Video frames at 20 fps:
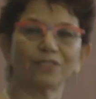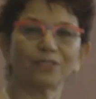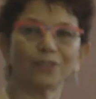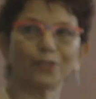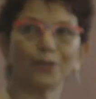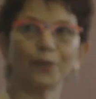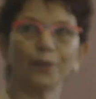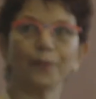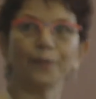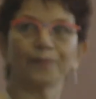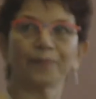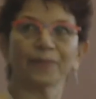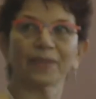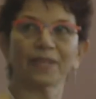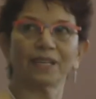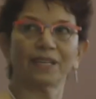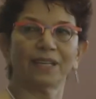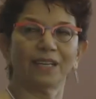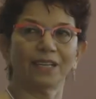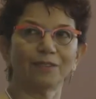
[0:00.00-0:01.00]
So
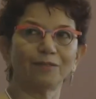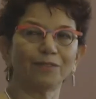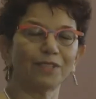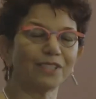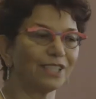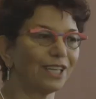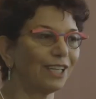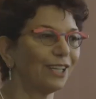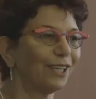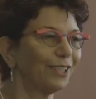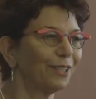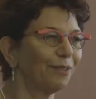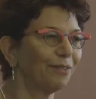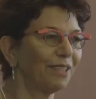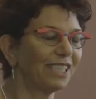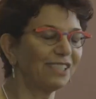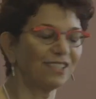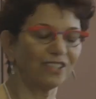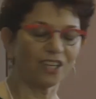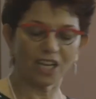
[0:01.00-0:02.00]
it was a lot
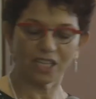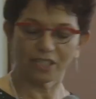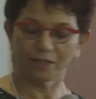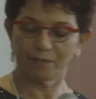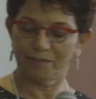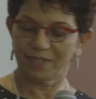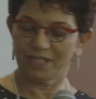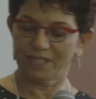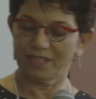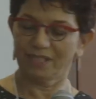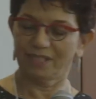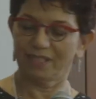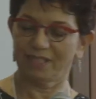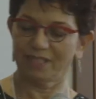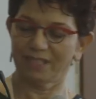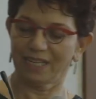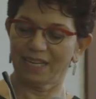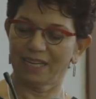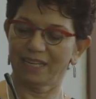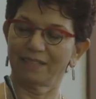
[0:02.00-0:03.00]
of excitement.
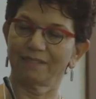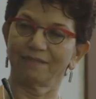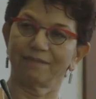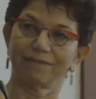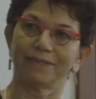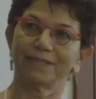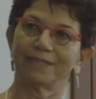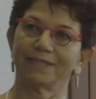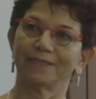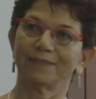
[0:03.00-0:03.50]
And